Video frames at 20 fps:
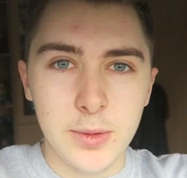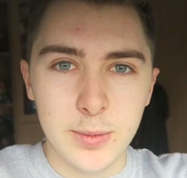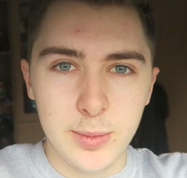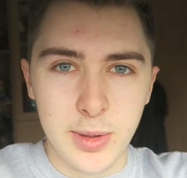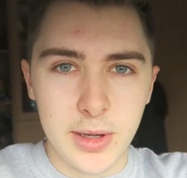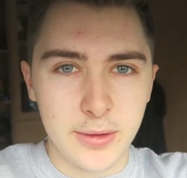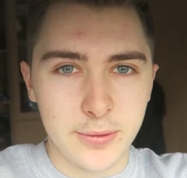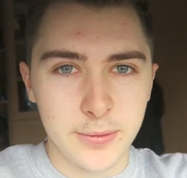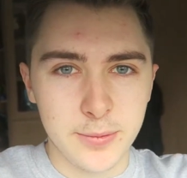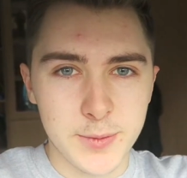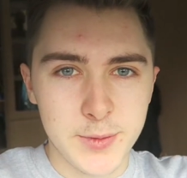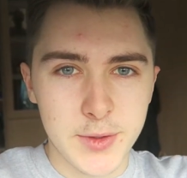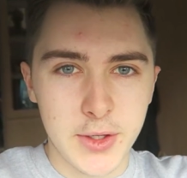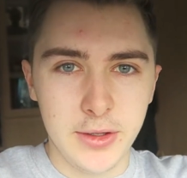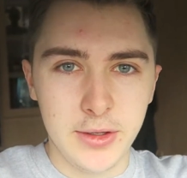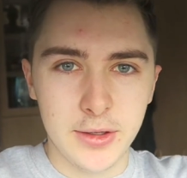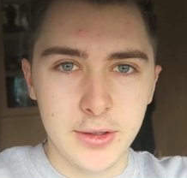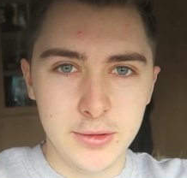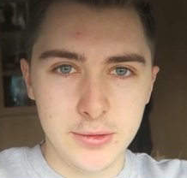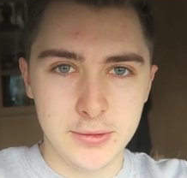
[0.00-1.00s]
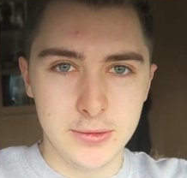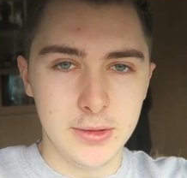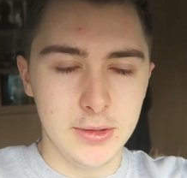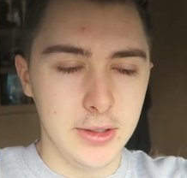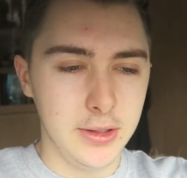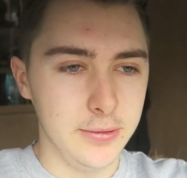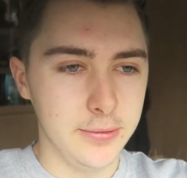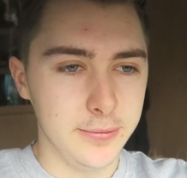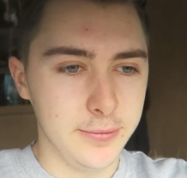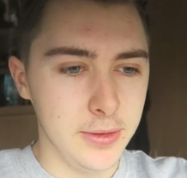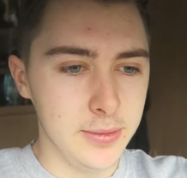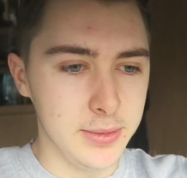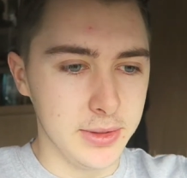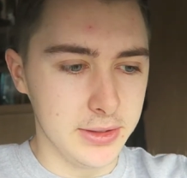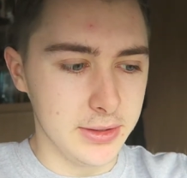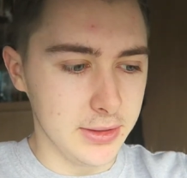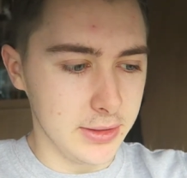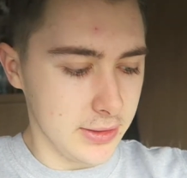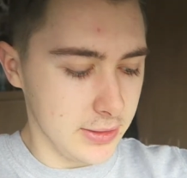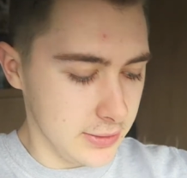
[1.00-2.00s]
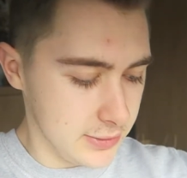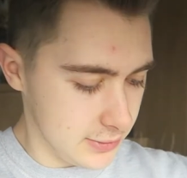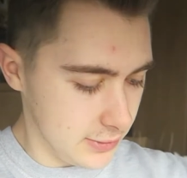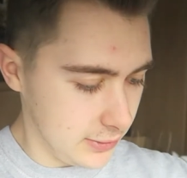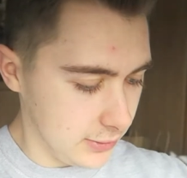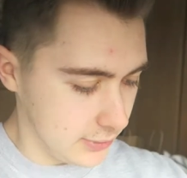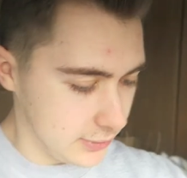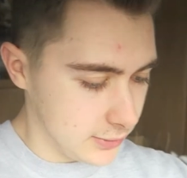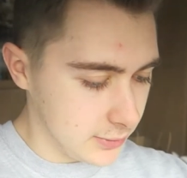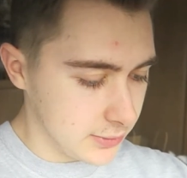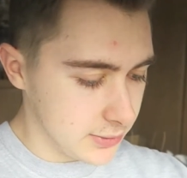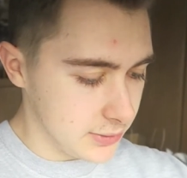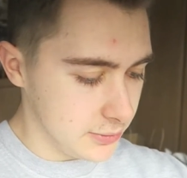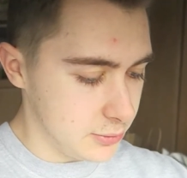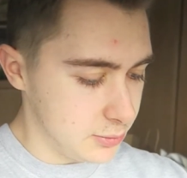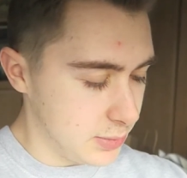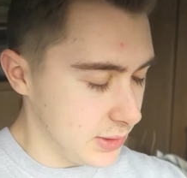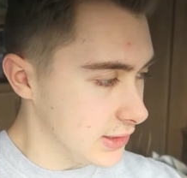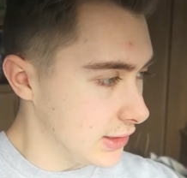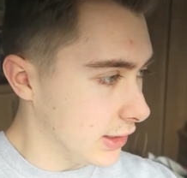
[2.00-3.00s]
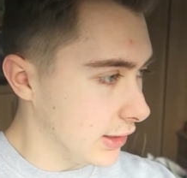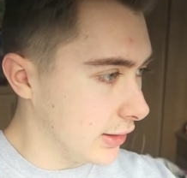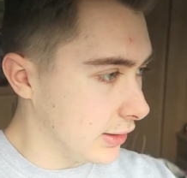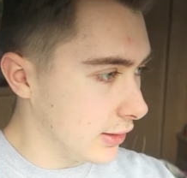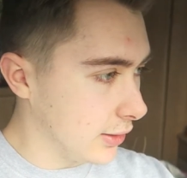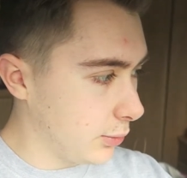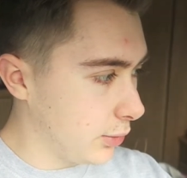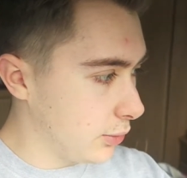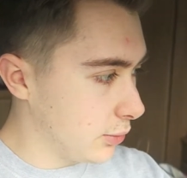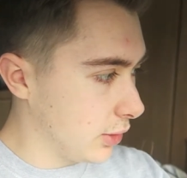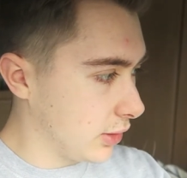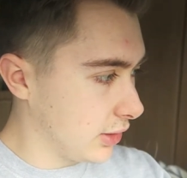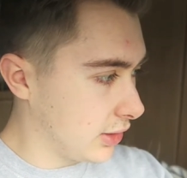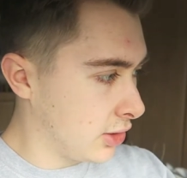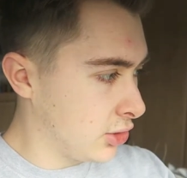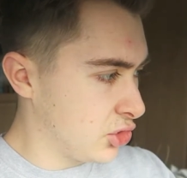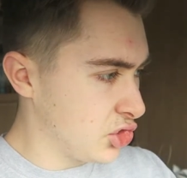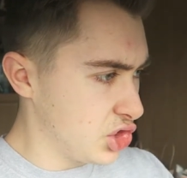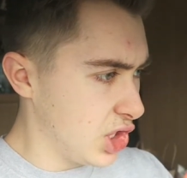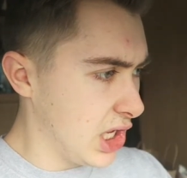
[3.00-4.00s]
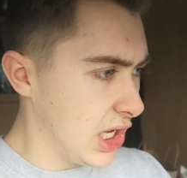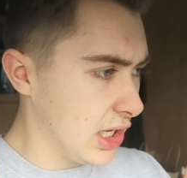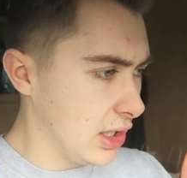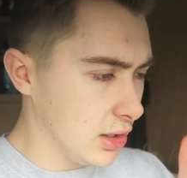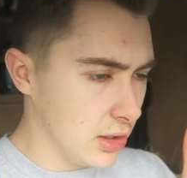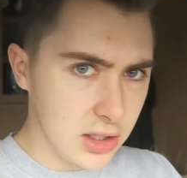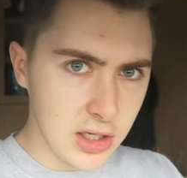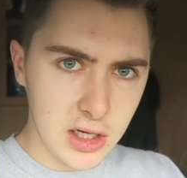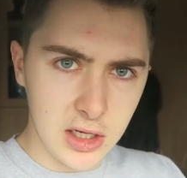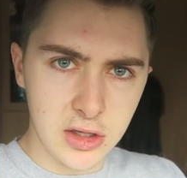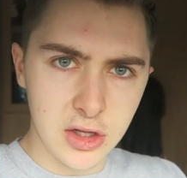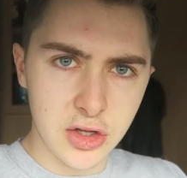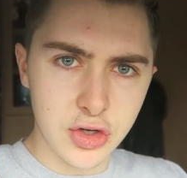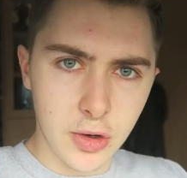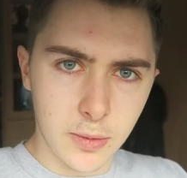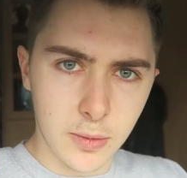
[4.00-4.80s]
We were back from Solihull. I didn't film anything in Solihull because it was busy and we were like just in and getting the